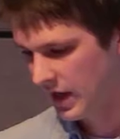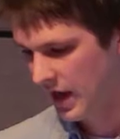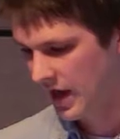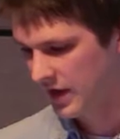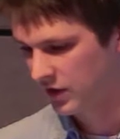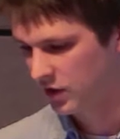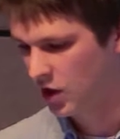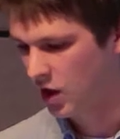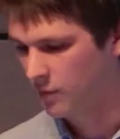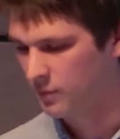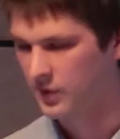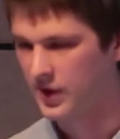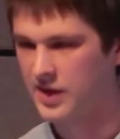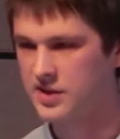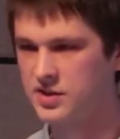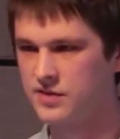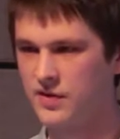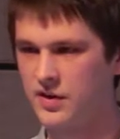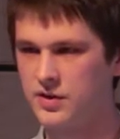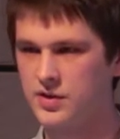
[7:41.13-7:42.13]
had a
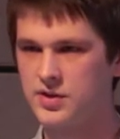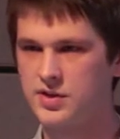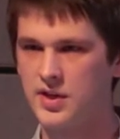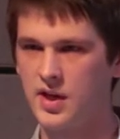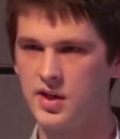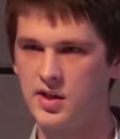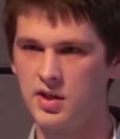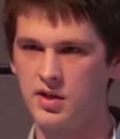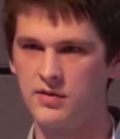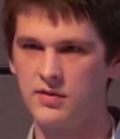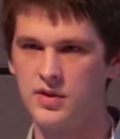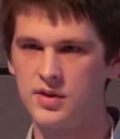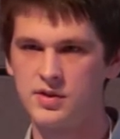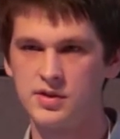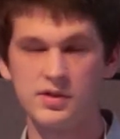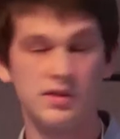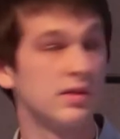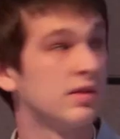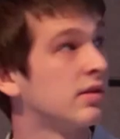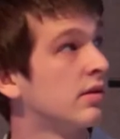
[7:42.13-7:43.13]
comprehensive understanding of
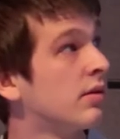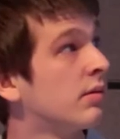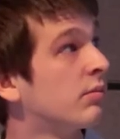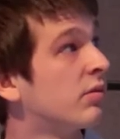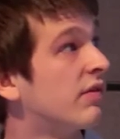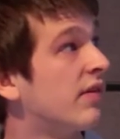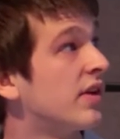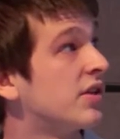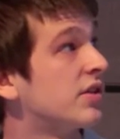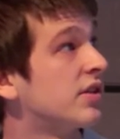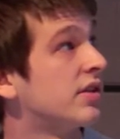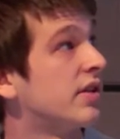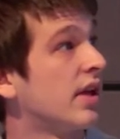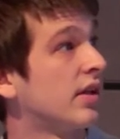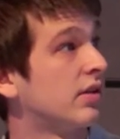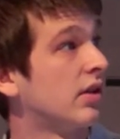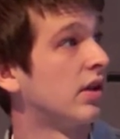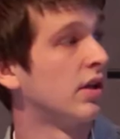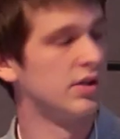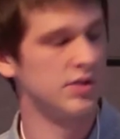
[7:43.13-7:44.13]
this prevention
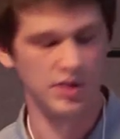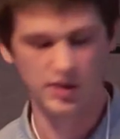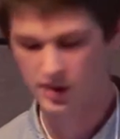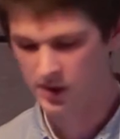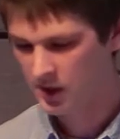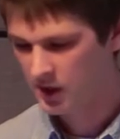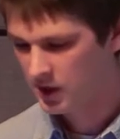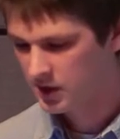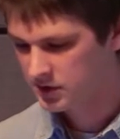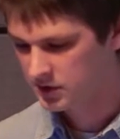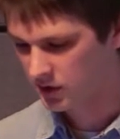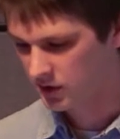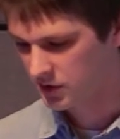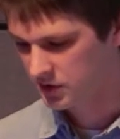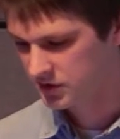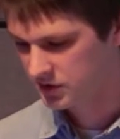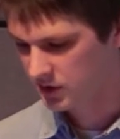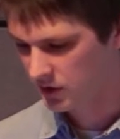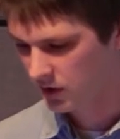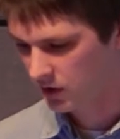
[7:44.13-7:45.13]
technology. So
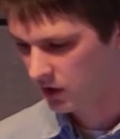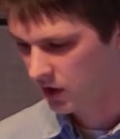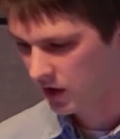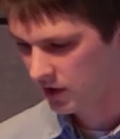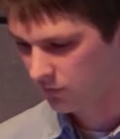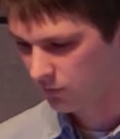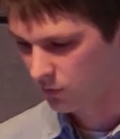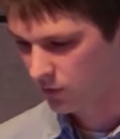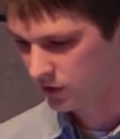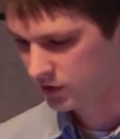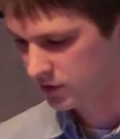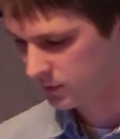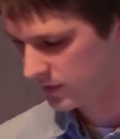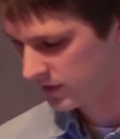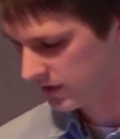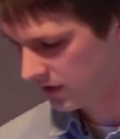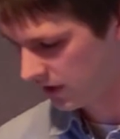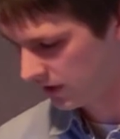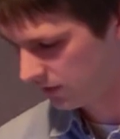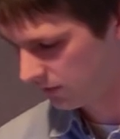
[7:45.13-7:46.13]
there's still a lot of work to
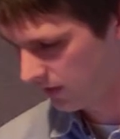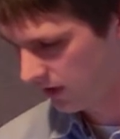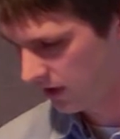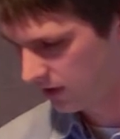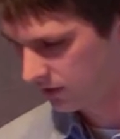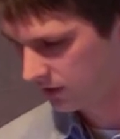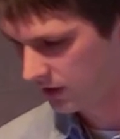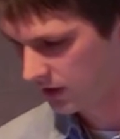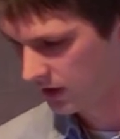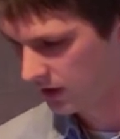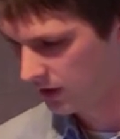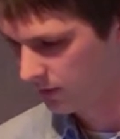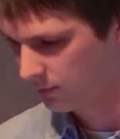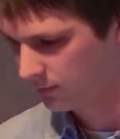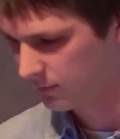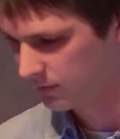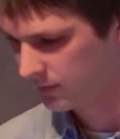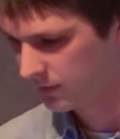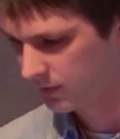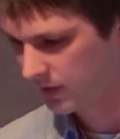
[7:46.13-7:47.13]
be done around
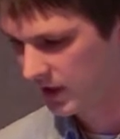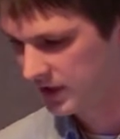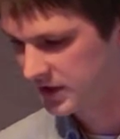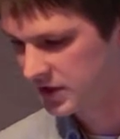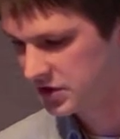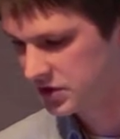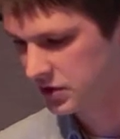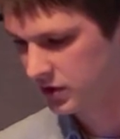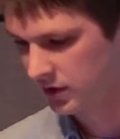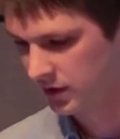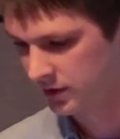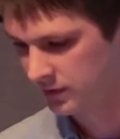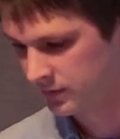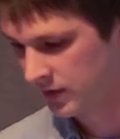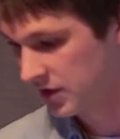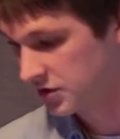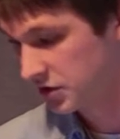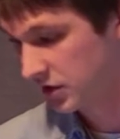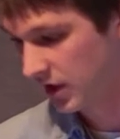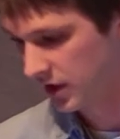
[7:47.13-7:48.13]
um, additional
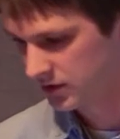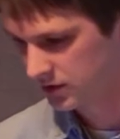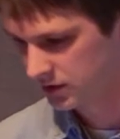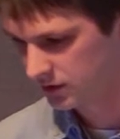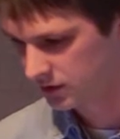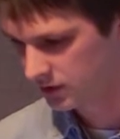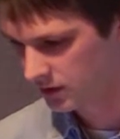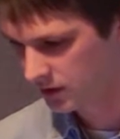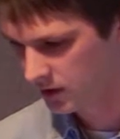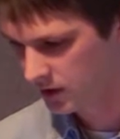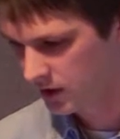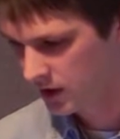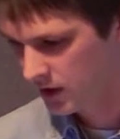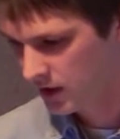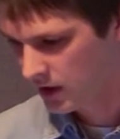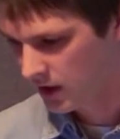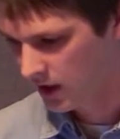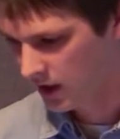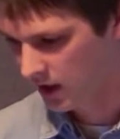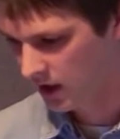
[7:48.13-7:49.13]
education.
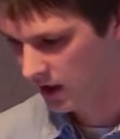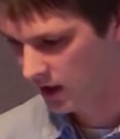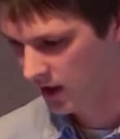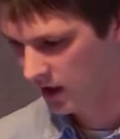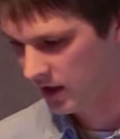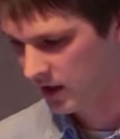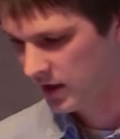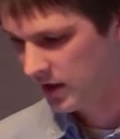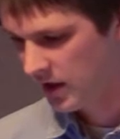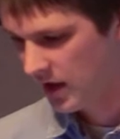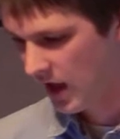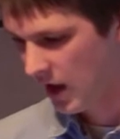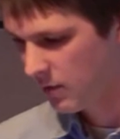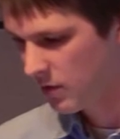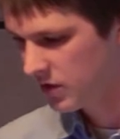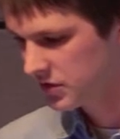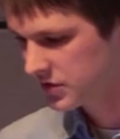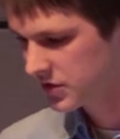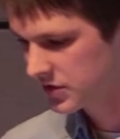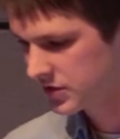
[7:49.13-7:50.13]
Uh, and
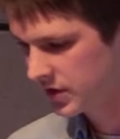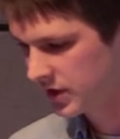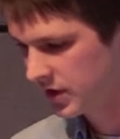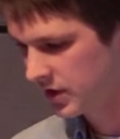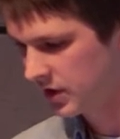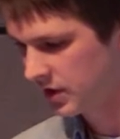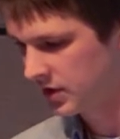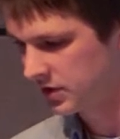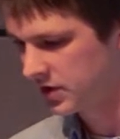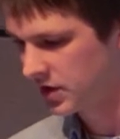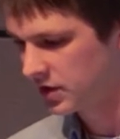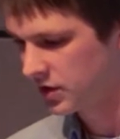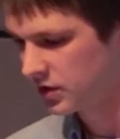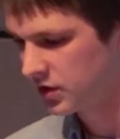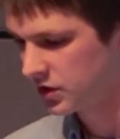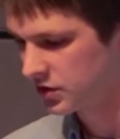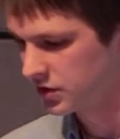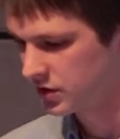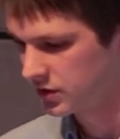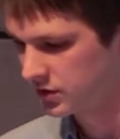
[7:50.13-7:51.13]
we also see continued
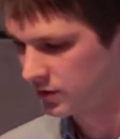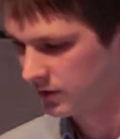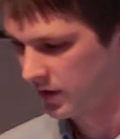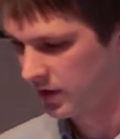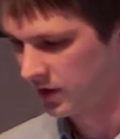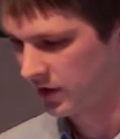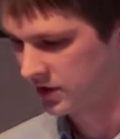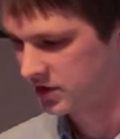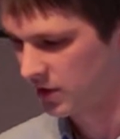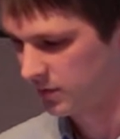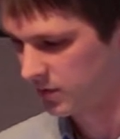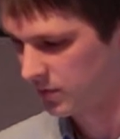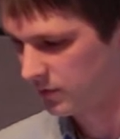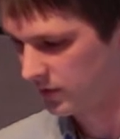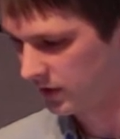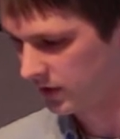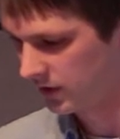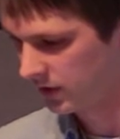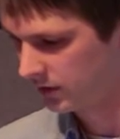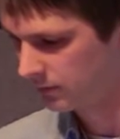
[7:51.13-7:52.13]
issues around
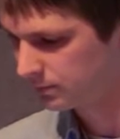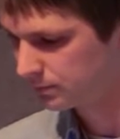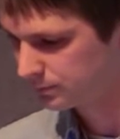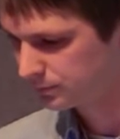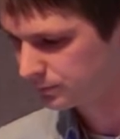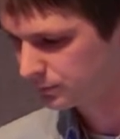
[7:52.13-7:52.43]
acceptability.